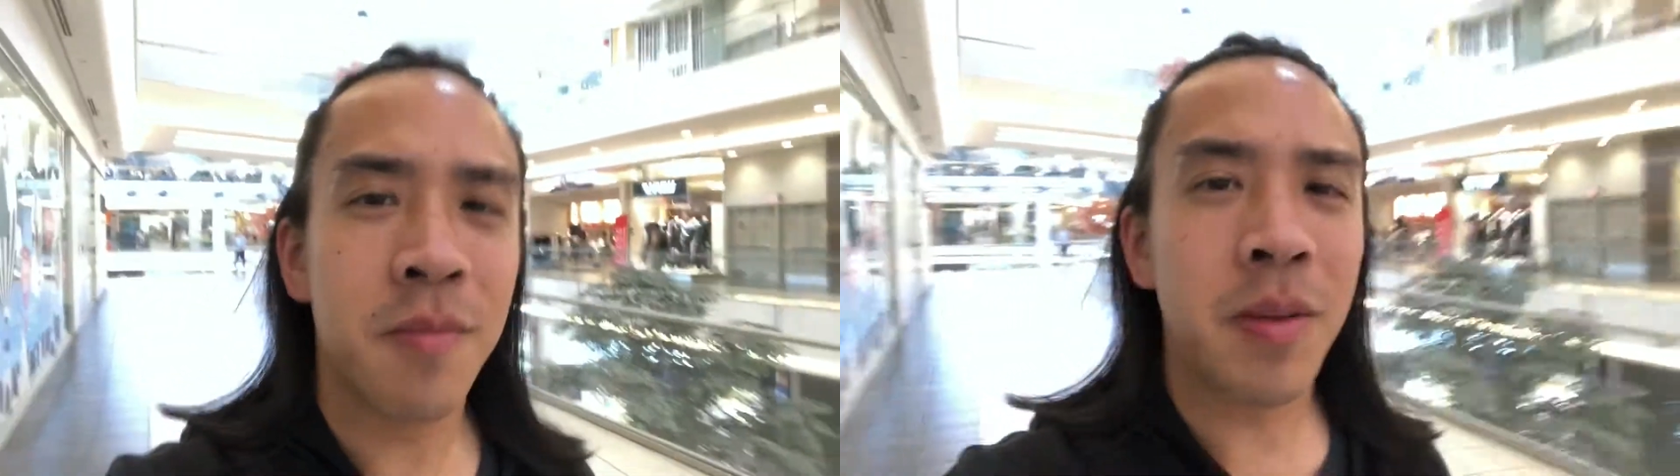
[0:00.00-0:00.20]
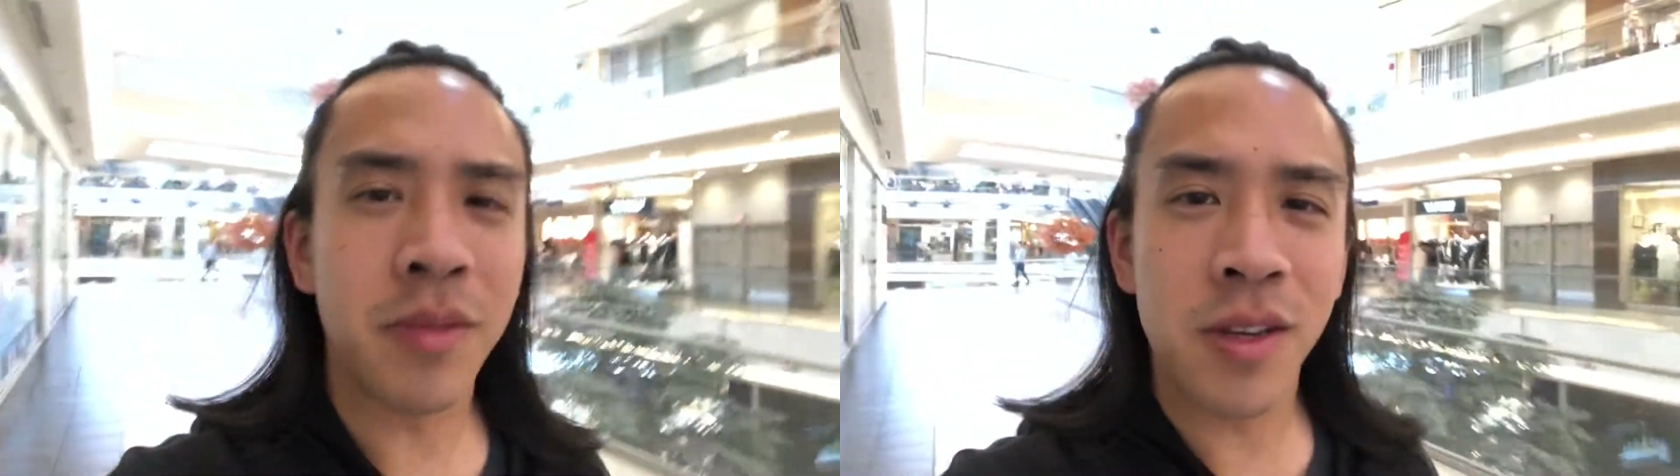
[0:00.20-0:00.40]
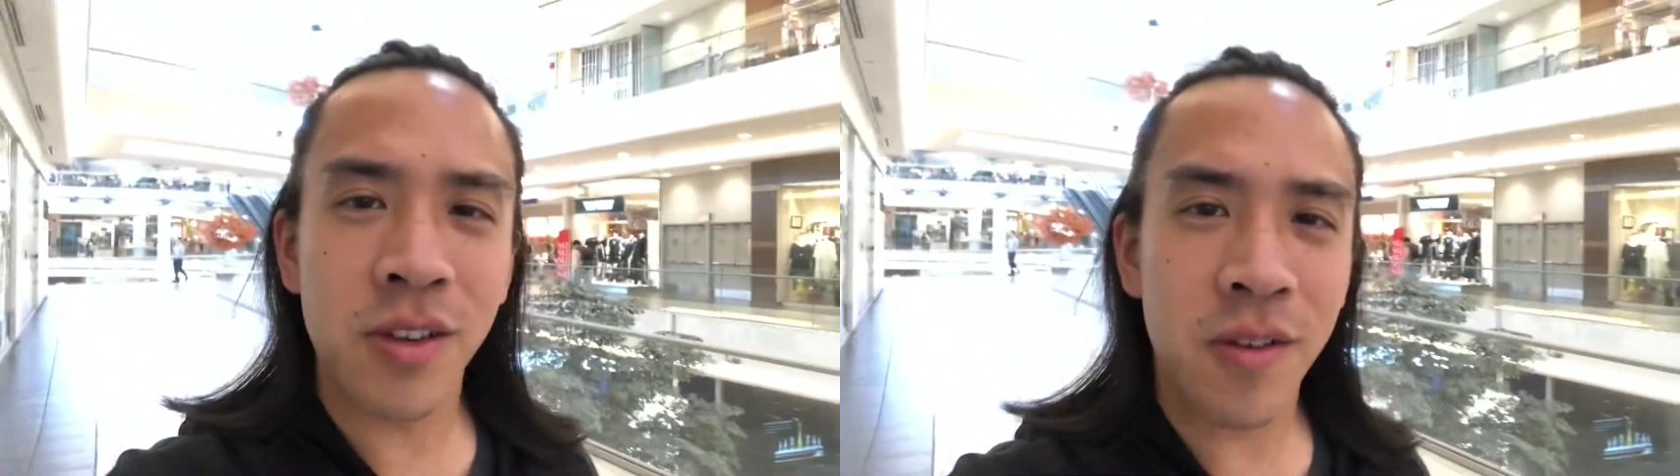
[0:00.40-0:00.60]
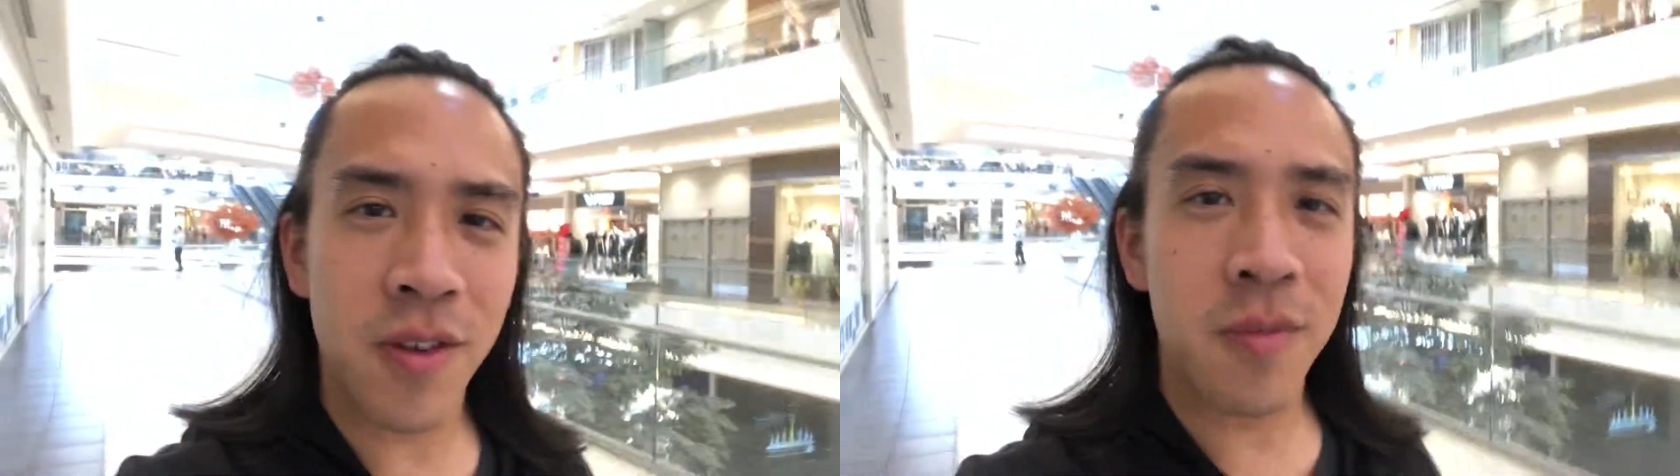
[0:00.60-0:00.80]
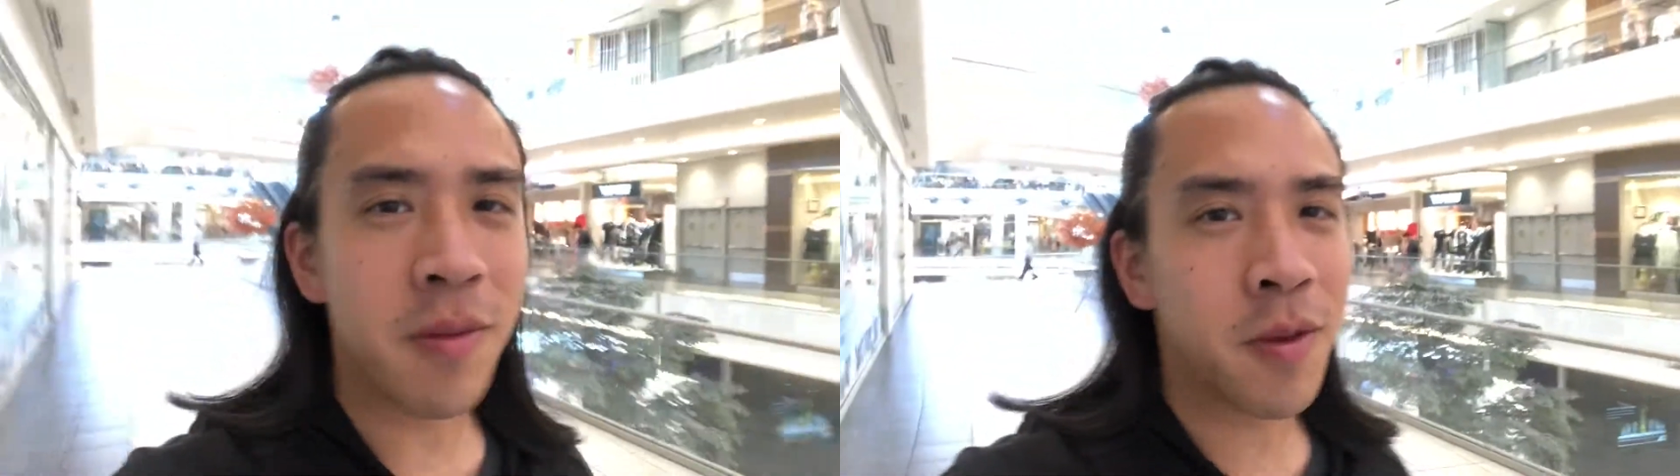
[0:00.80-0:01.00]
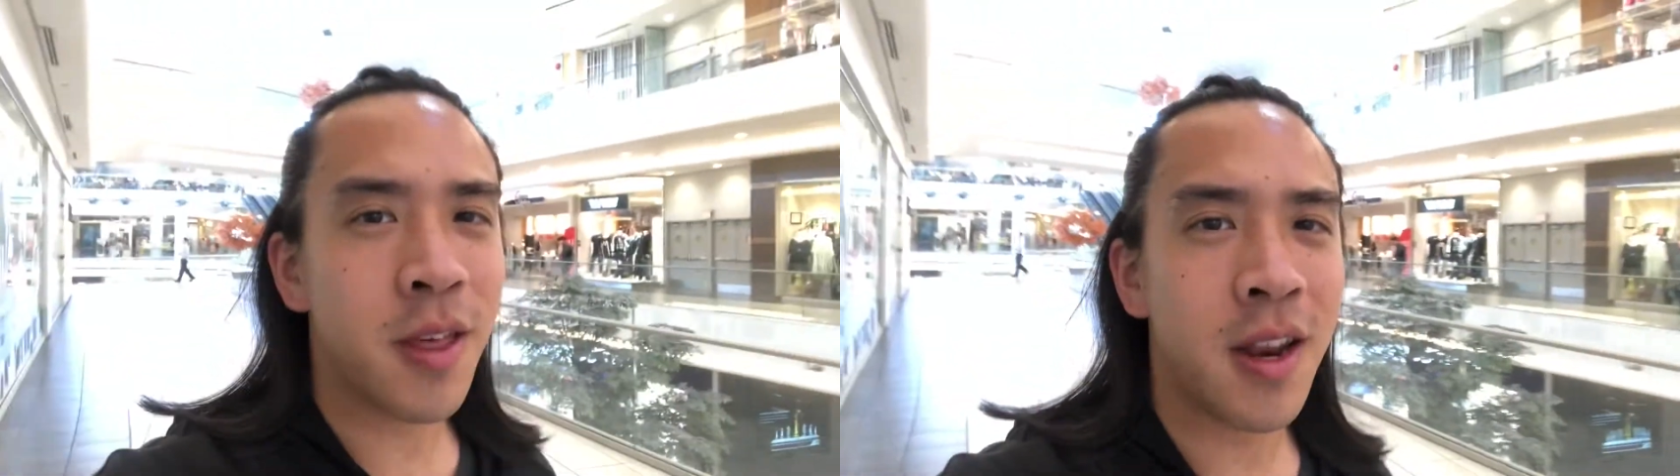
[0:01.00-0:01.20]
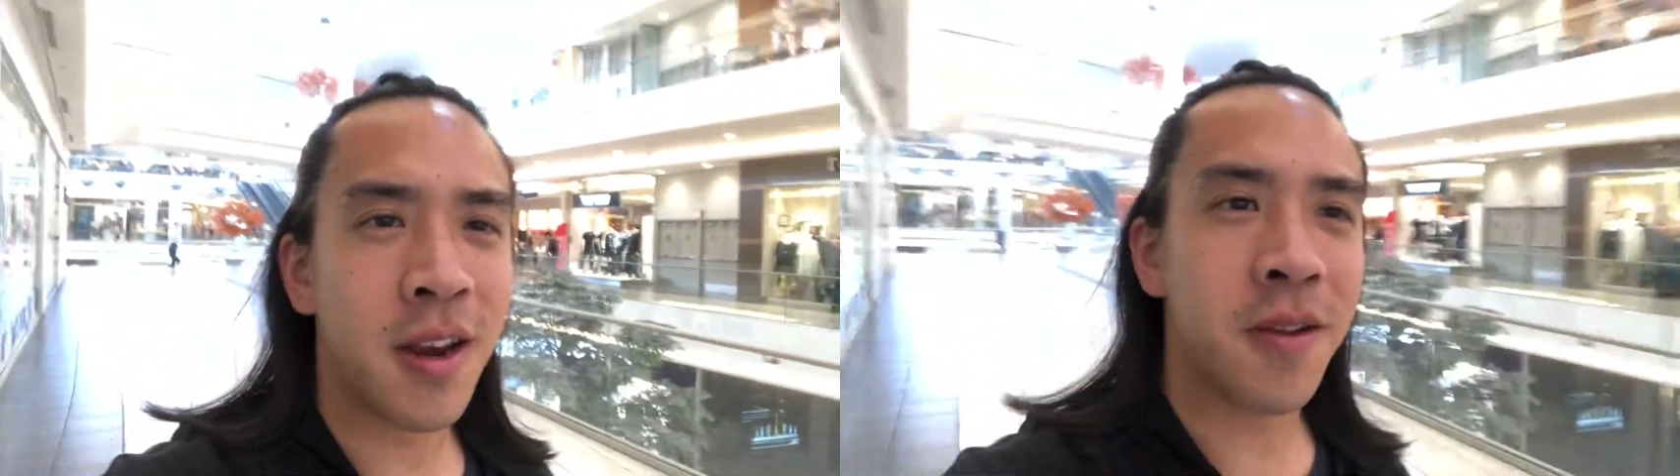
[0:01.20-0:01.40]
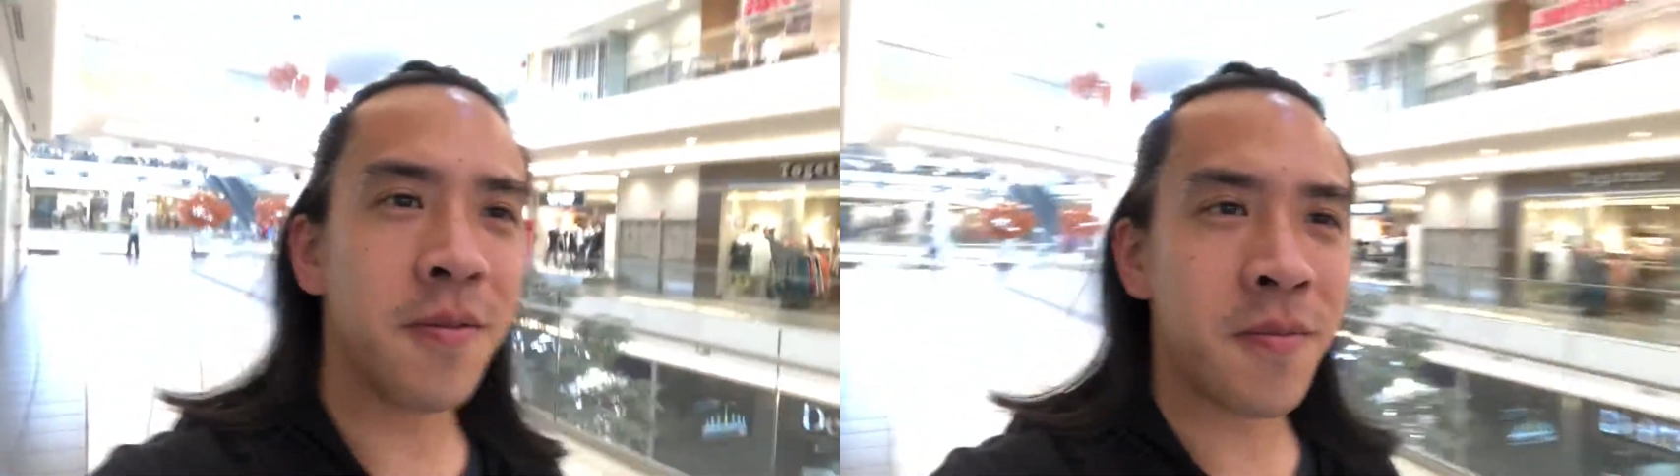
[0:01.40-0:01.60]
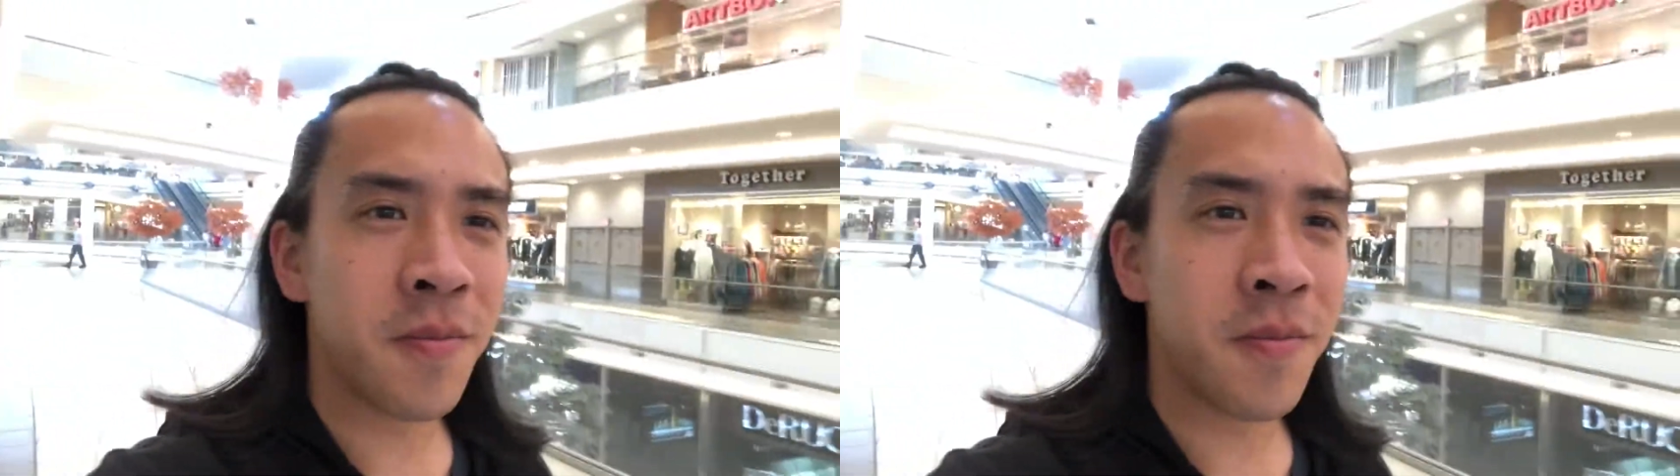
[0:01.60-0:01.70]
Bumped into a few people that I knew.